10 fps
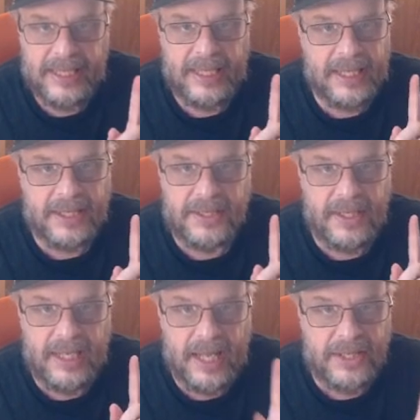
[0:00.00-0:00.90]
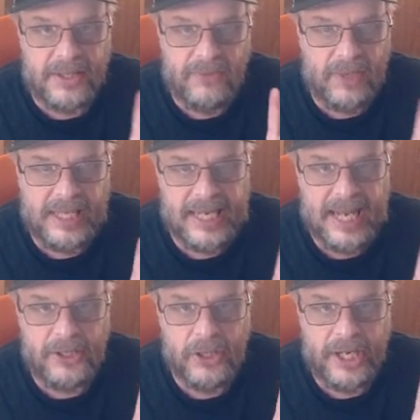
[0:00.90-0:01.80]
It's, it's really
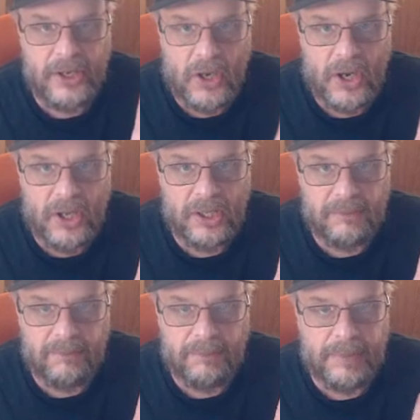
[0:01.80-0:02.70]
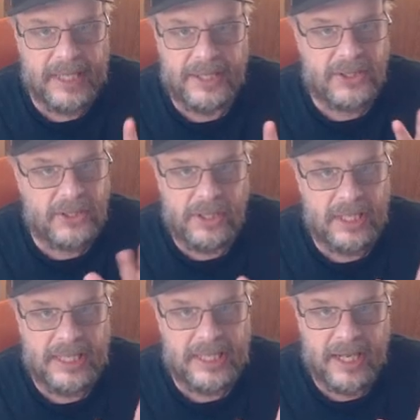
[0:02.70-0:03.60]
not good at all, but it's
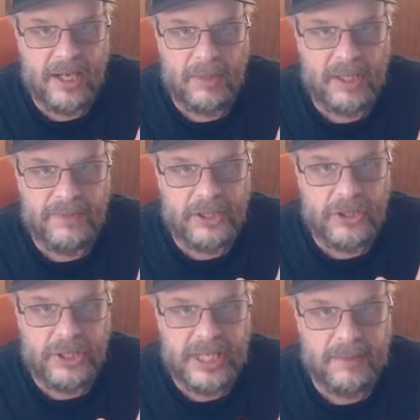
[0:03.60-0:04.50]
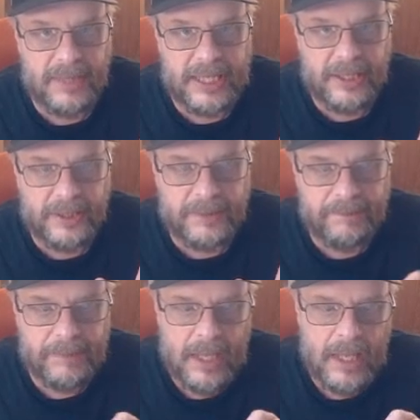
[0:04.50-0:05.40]
certainly terrible if it's your team leader.
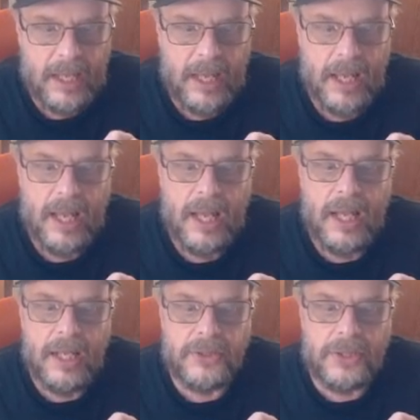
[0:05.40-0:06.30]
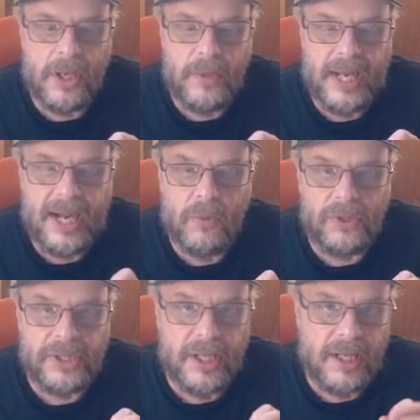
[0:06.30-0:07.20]
So now
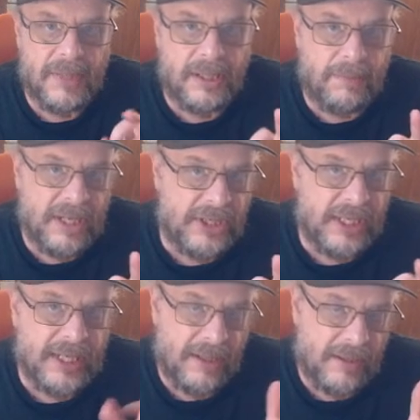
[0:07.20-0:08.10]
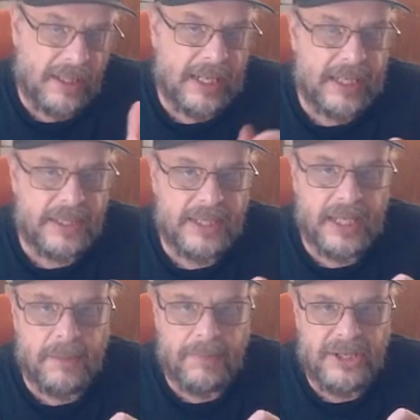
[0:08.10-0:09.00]
we'll talk about the pitching. Now, uh, like I
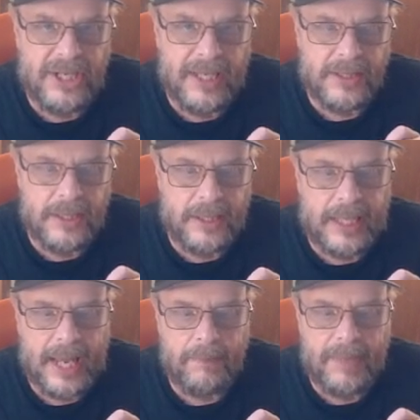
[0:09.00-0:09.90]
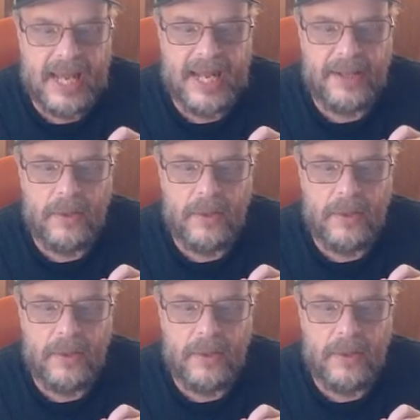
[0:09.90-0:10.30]
said, the pitching isn't that bad.